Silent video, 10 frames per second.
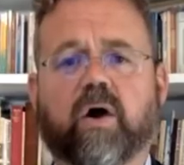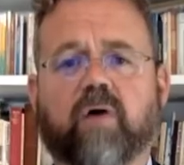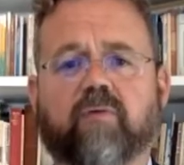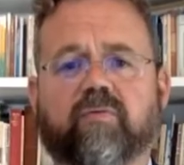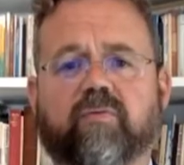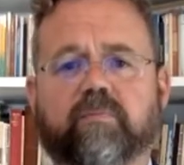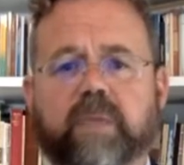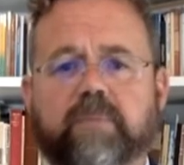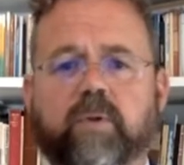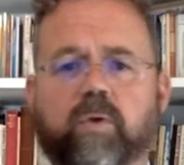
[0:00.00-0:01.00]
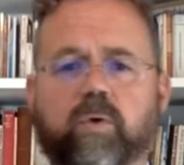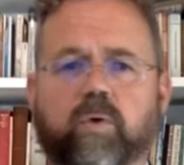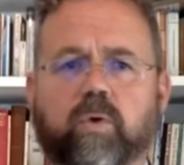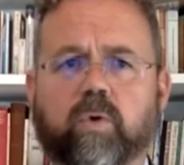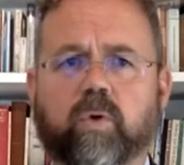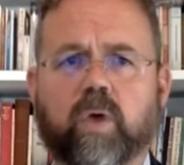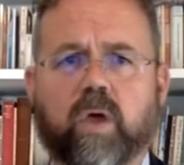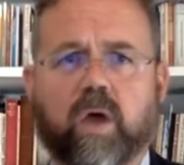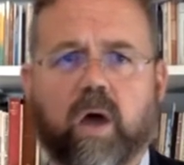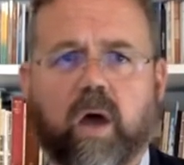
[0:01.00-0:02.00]
of people who
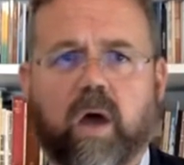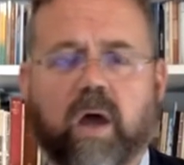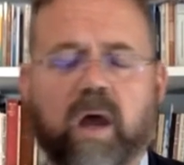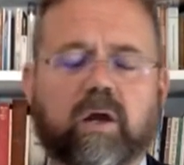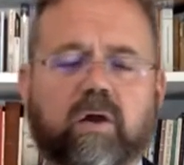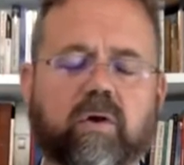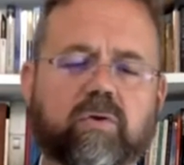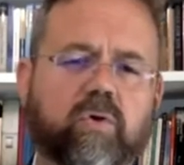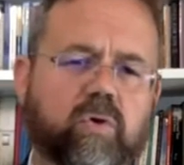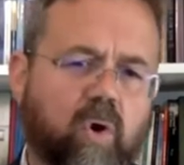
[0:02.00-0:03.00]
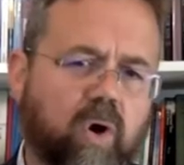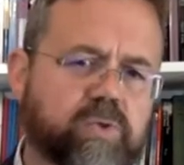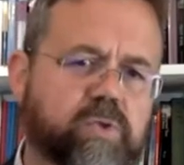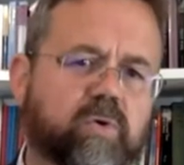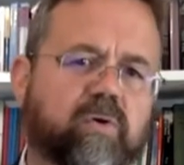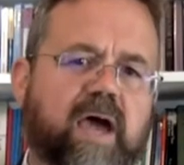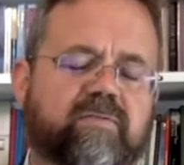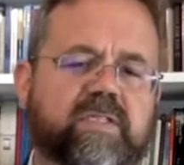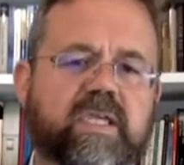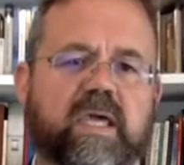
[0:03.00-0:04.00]
are who also
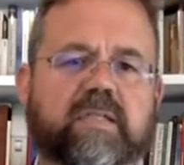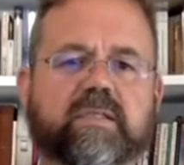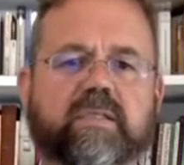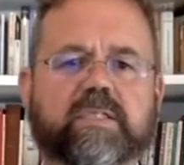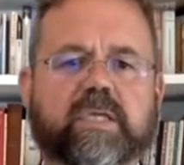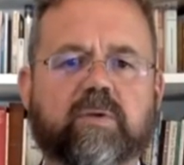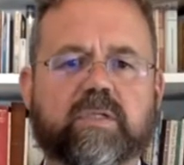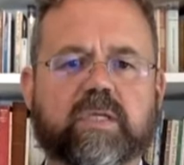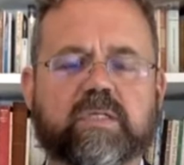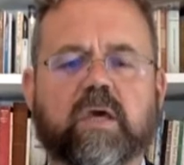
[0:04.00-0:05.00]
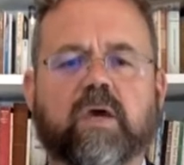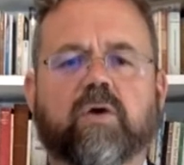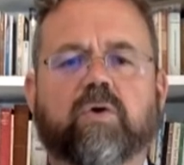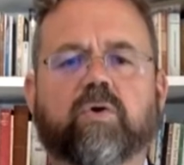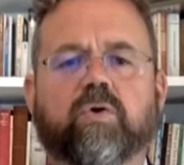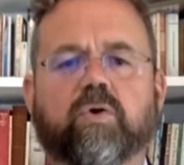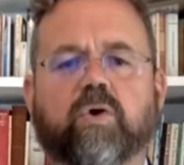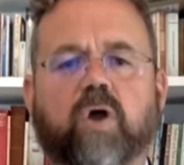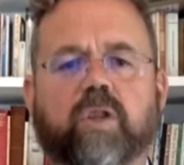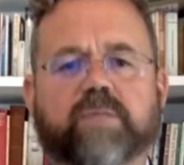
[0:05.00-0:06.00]
gravitate into these communities who who
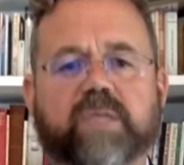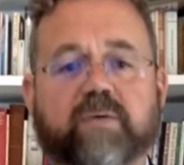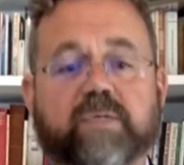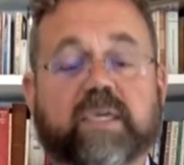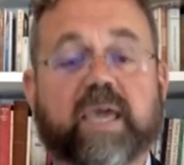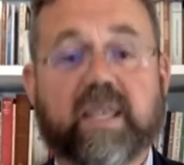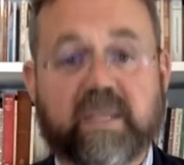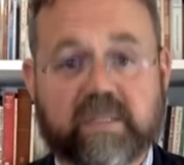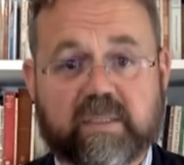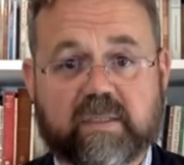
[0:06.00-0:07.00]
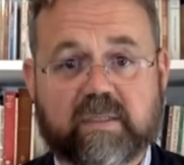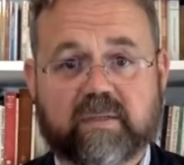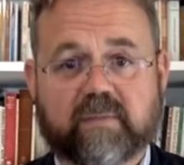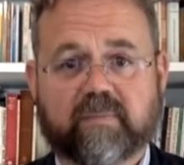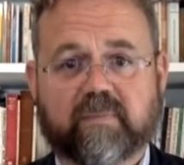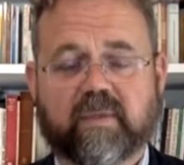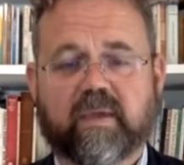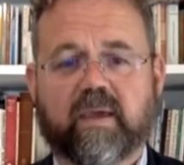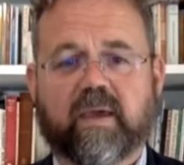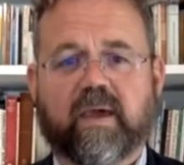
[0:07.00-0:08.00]
call themselves kinists
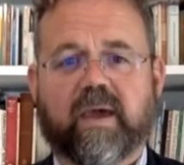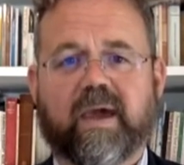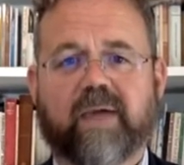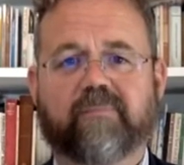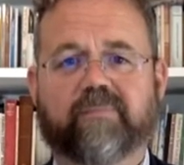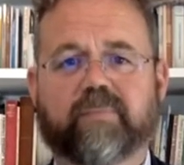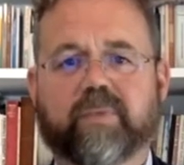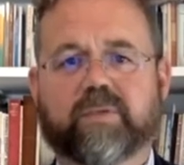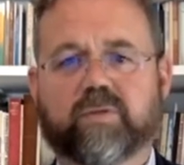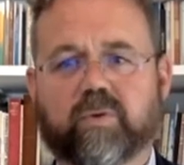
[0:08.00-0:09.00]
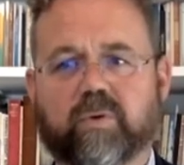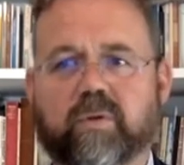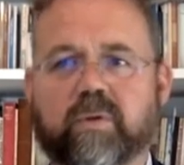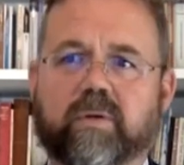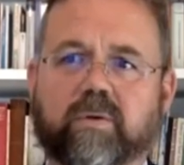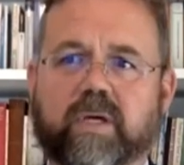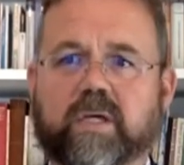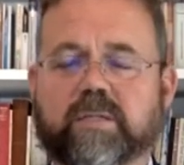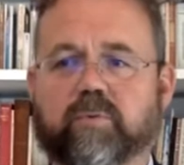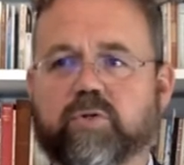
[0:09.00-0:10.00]
um, so, you know,
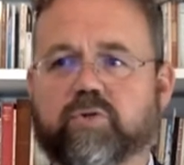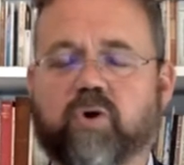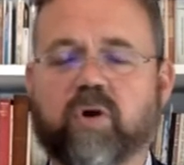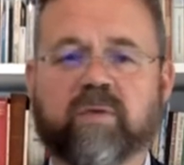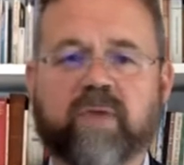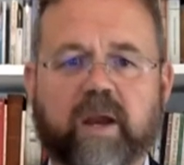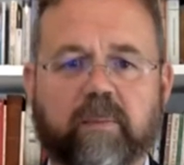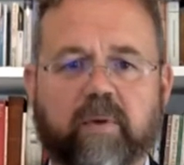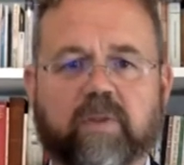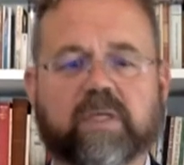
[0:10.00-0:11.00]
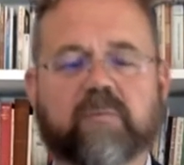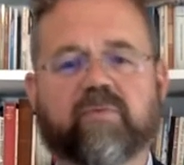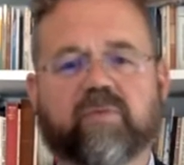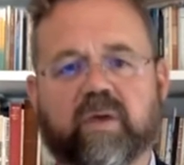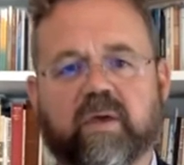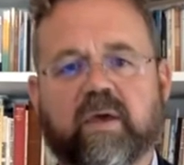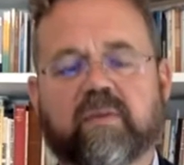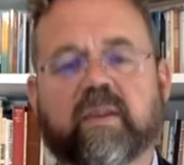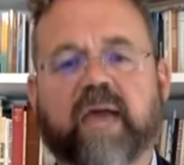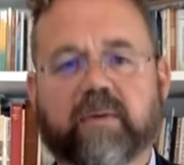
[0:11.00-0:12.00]
I suppose drawing there upon some of the,
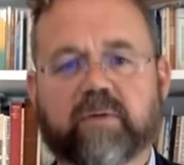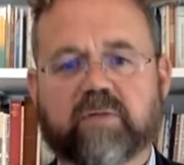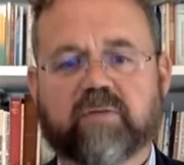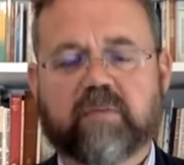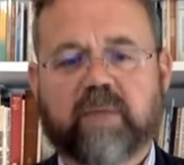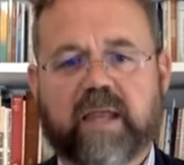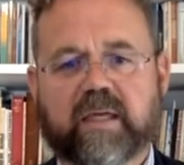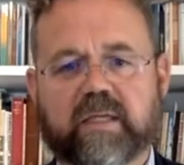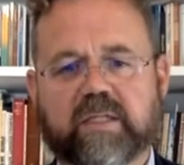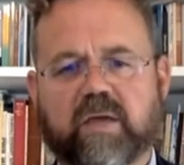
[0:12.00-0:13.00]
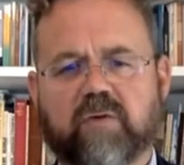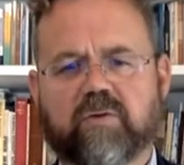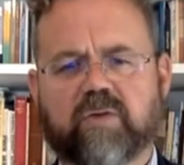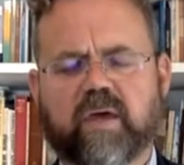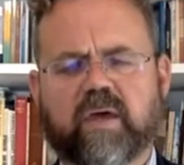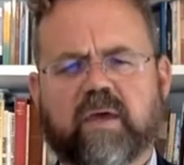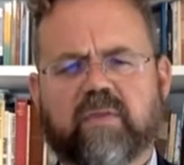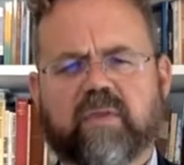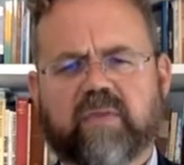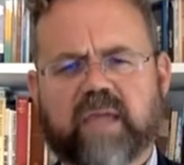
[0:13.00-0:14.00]
the language of the American South, that
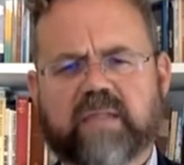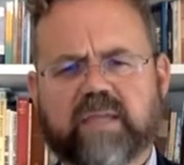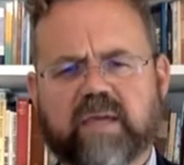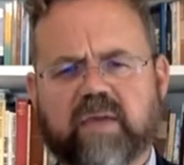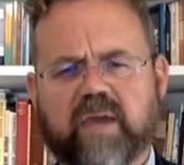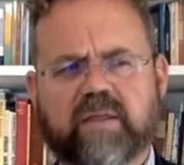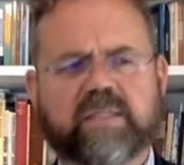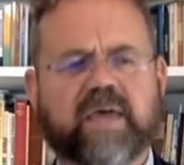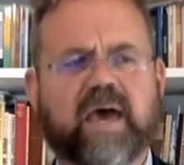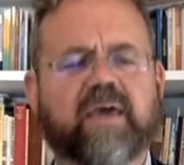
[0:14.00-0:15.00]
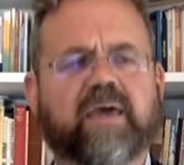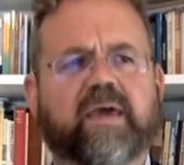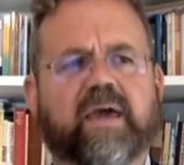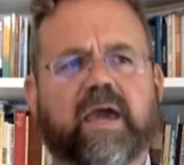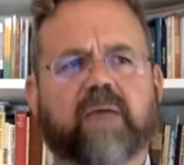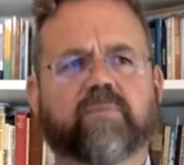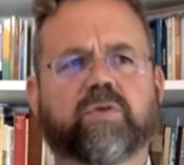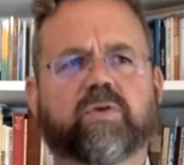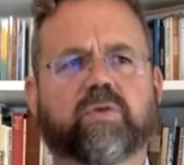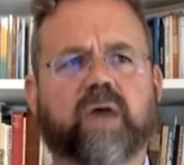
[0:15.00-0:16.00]
the, the idea there is that um,
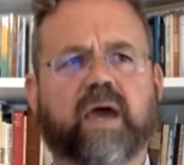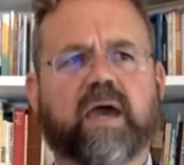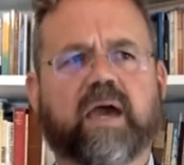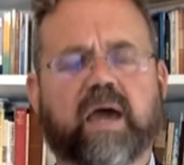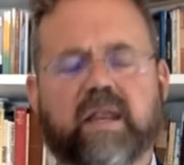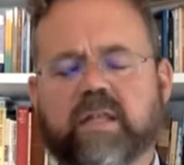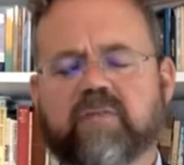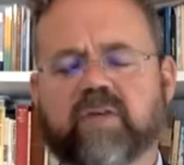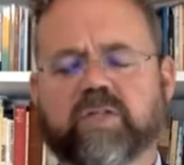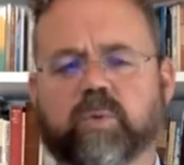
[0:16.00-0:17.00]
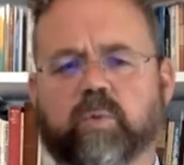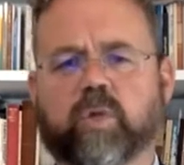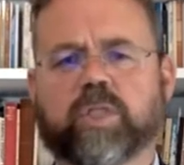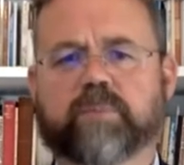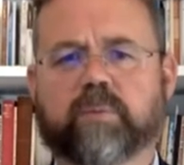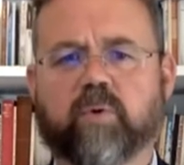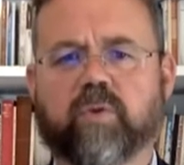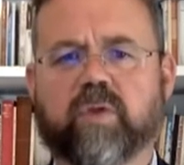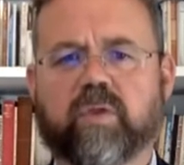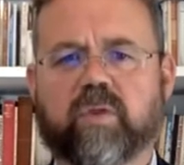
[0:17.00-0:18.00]
you, that an individual would want to
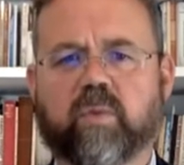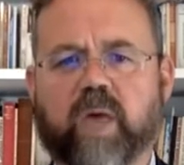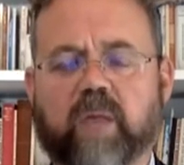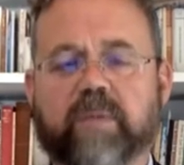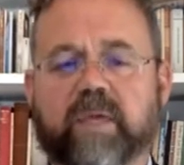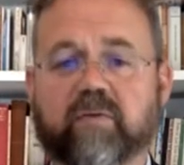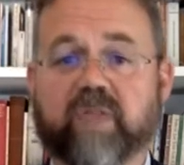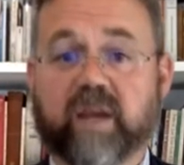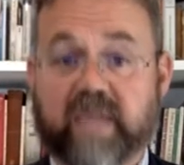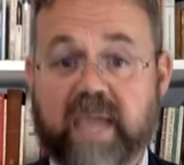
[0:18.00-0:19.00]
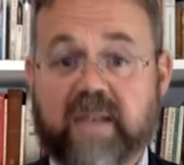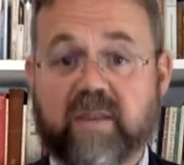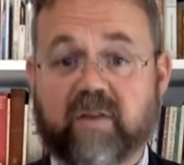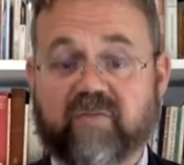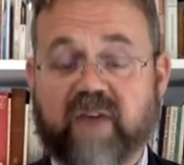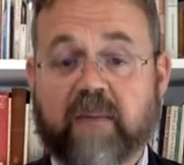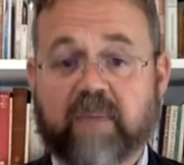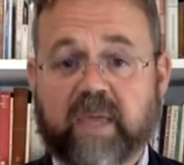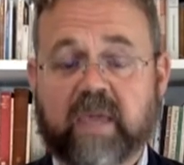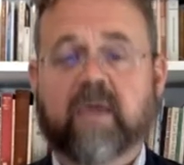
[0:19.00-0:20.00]
promote the, the well being of their kin, their
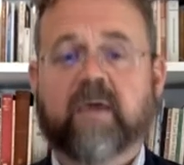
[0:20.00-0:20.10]
family,